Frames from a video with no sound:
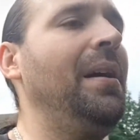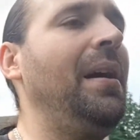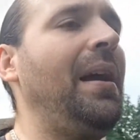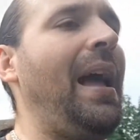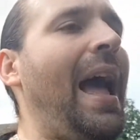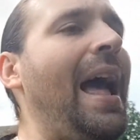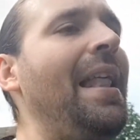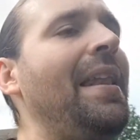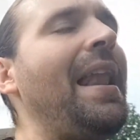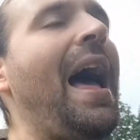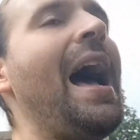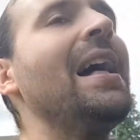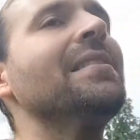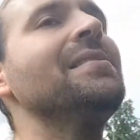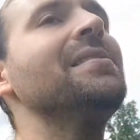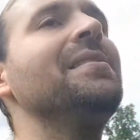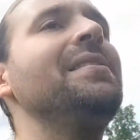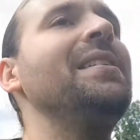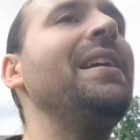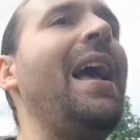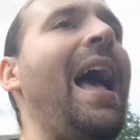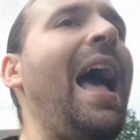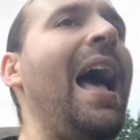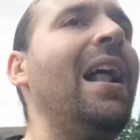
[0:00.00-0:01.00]
And that's
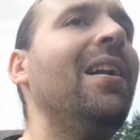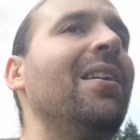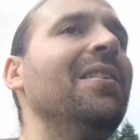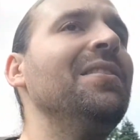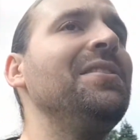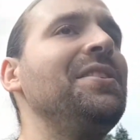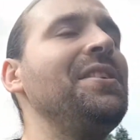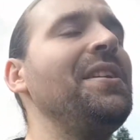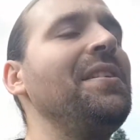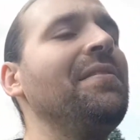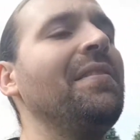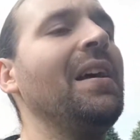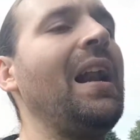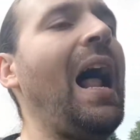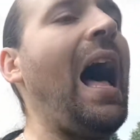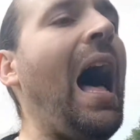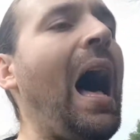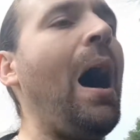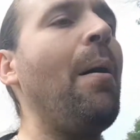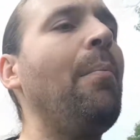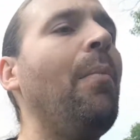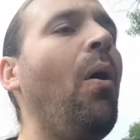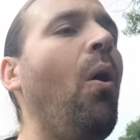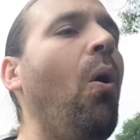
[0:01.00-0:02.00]
the energy that
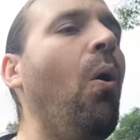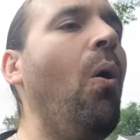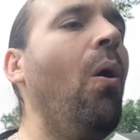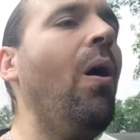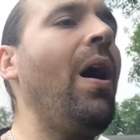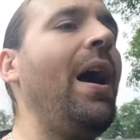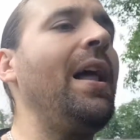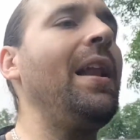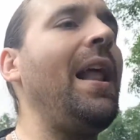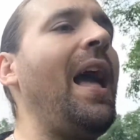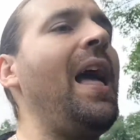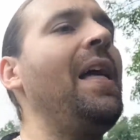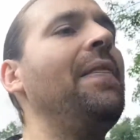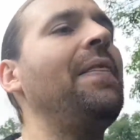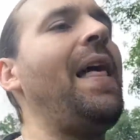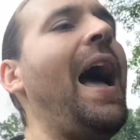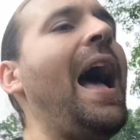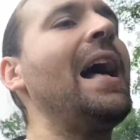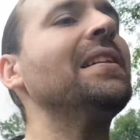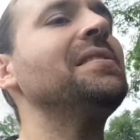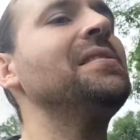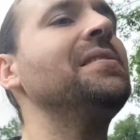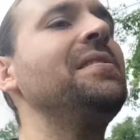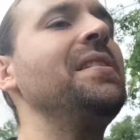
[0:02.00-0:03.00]
I'm on. And
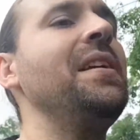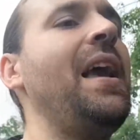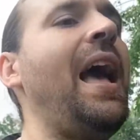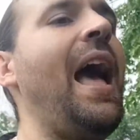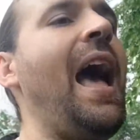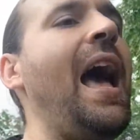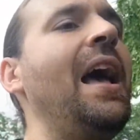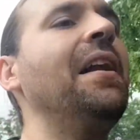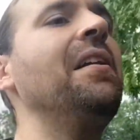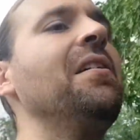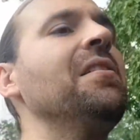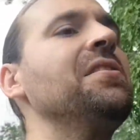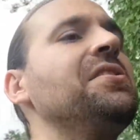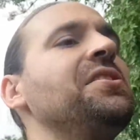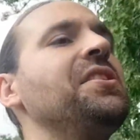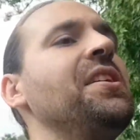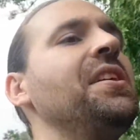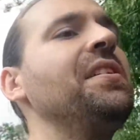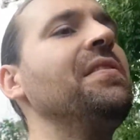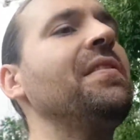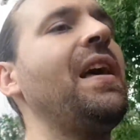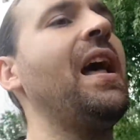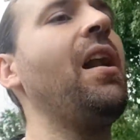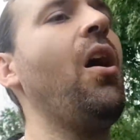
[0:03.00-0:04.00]
that's the
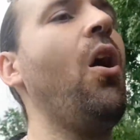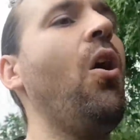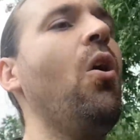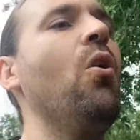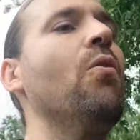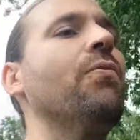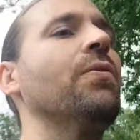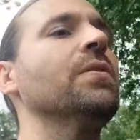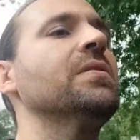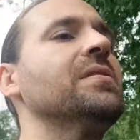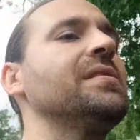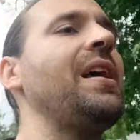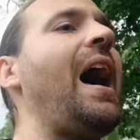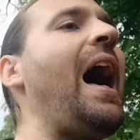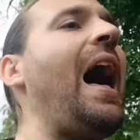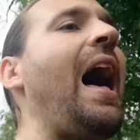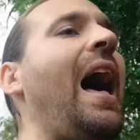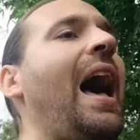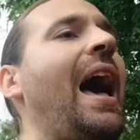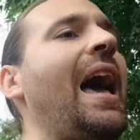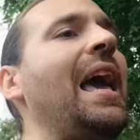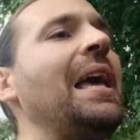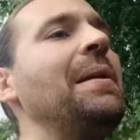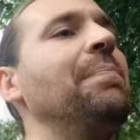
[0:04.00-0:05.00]
energy that over
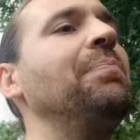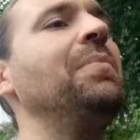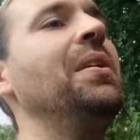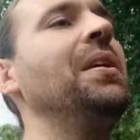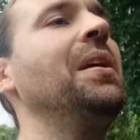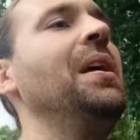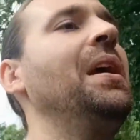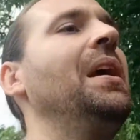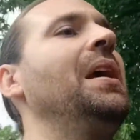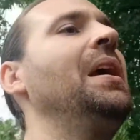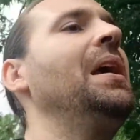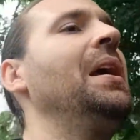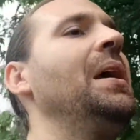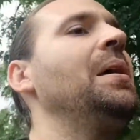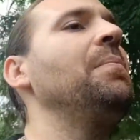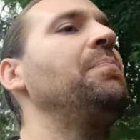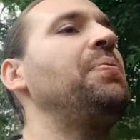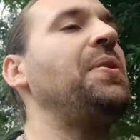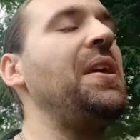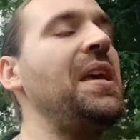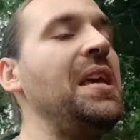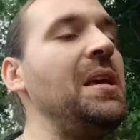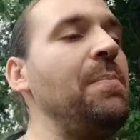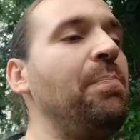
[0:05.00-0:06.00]
time,
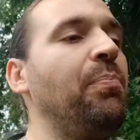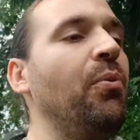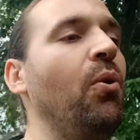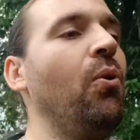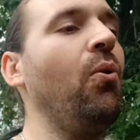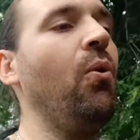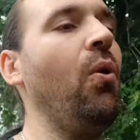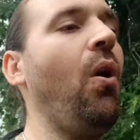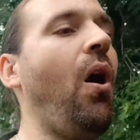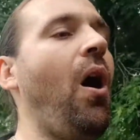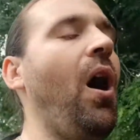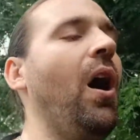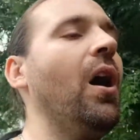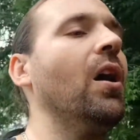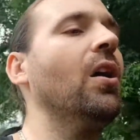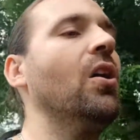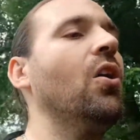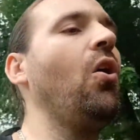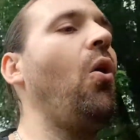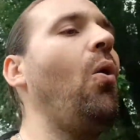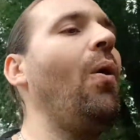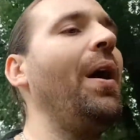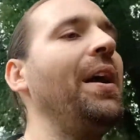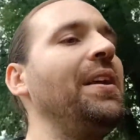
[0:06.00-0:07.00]
people are
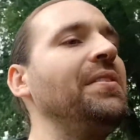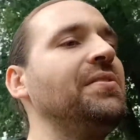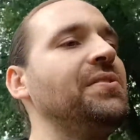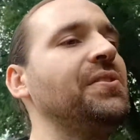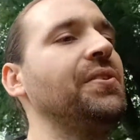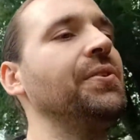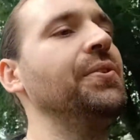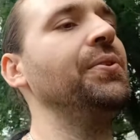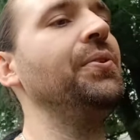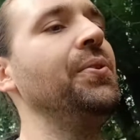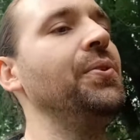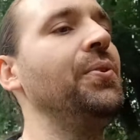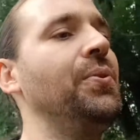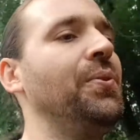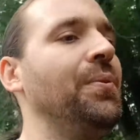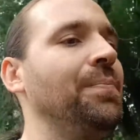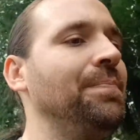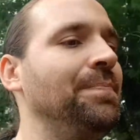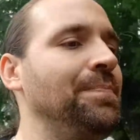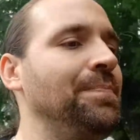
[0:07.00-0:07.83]
going to